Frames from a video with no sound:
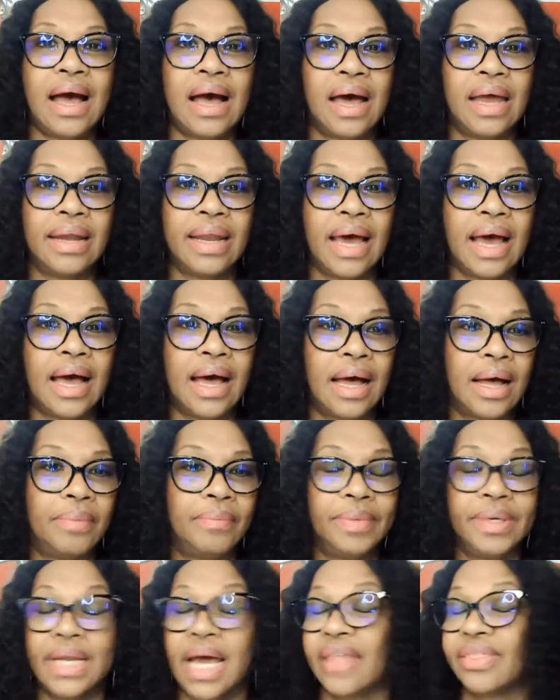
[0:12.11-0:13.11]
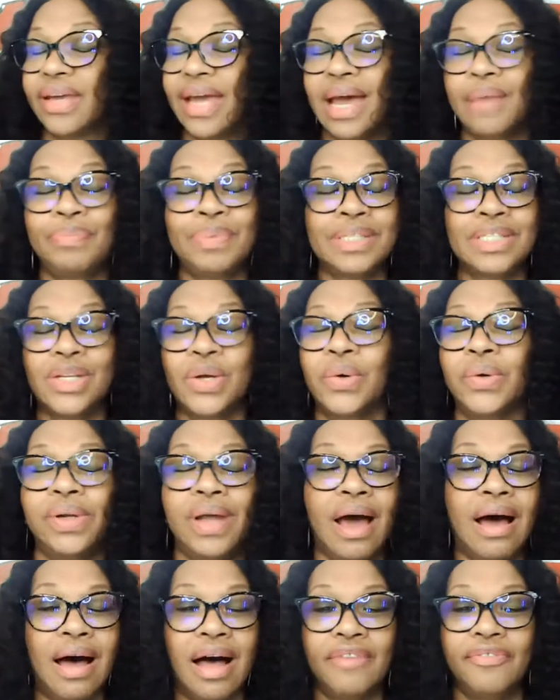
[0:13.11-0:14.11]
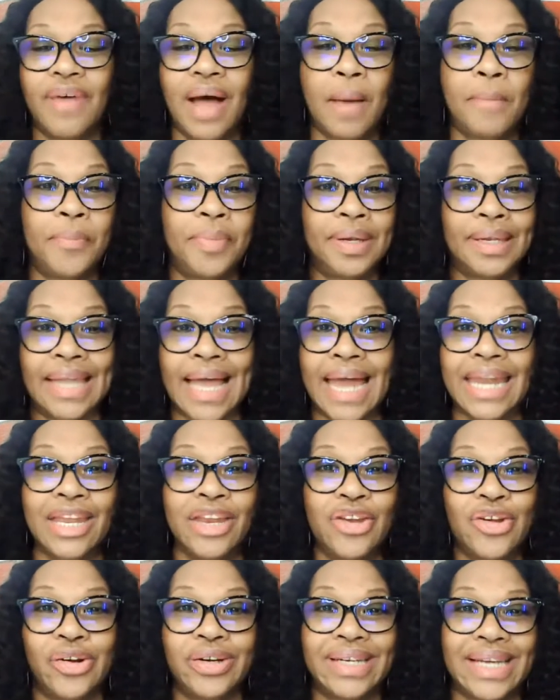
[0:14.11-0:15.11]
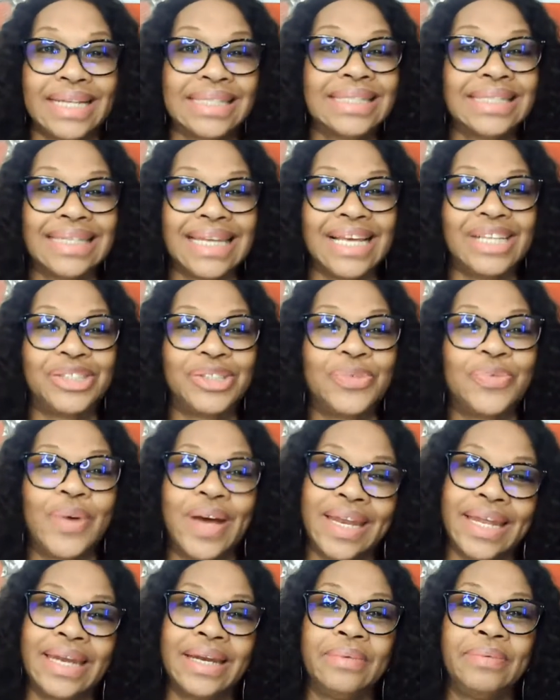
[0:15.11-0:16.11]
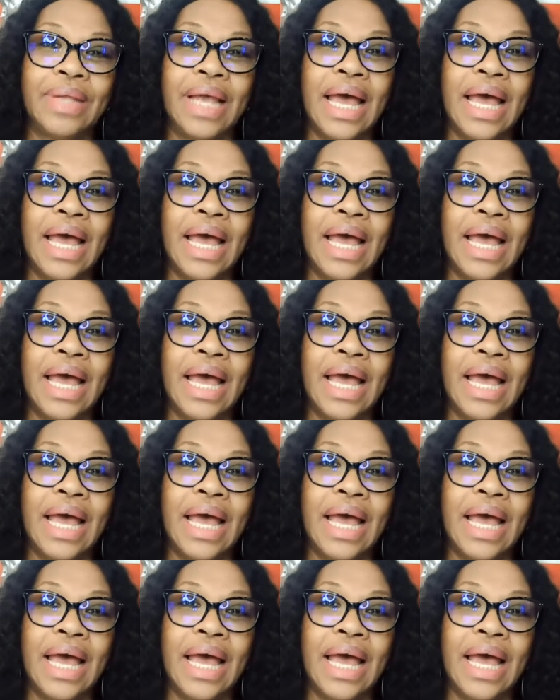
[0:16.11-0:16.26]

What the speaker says: on another episode of Planning Your Destination Wedding.